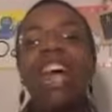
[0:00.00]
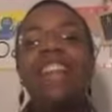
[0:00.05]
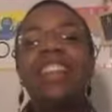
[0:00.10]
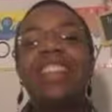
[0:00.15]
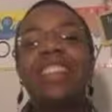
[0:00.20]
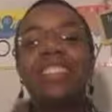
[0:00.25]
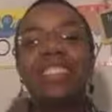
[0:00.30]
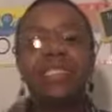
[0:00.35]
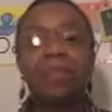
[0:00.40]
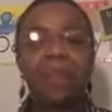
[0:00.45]

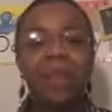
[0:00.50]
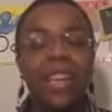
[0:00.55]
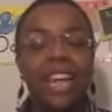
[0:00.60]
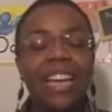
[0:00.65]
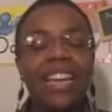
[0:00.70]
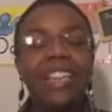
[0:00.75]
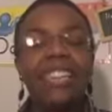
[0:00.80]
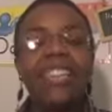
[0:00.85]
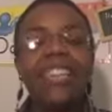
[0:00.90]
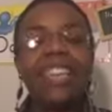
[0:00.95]
This has been
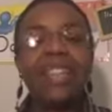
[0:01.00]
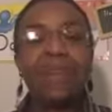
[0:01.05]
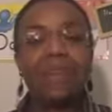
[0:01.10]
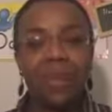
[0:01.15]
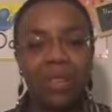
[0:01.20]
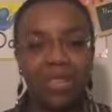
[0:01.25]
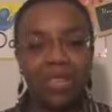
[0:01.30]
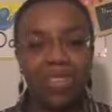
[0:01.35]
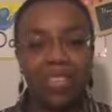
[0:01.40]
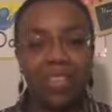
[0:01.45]
Lady T, the
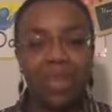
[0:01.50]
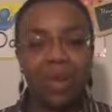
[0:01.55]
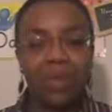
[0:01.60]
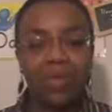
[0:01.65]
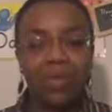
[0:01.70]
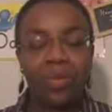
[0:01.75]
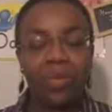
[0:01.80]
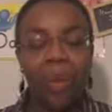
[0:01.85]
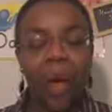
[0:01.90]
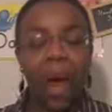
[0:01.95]
business
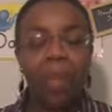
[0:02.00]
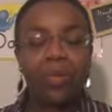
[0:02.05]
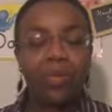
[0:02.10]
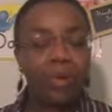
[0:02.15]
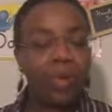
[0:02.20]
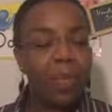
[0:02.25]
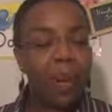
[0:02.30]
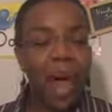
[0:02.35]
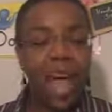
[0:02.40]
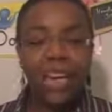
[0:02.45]
coach for moms,
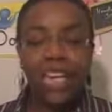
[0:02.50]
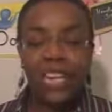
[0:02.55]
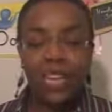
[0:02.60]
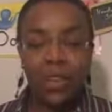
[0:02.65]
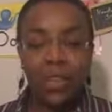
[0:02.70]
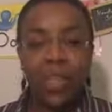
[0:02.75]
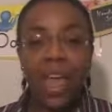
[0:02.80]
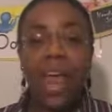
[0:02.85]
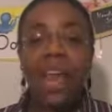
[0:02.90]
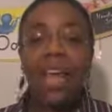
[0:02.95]
reminding
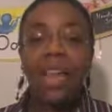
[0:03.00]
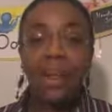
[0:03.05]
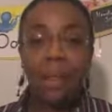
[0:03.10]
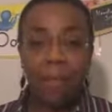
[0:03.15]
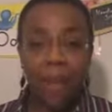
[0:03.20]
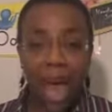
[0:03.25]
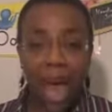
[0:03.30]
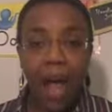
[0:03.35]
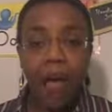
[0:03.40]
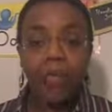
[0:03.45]
you that an
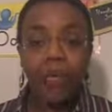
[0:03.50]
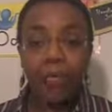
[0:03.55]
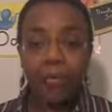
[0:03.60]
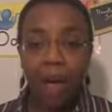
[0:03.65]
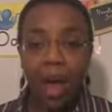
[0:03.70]
empowered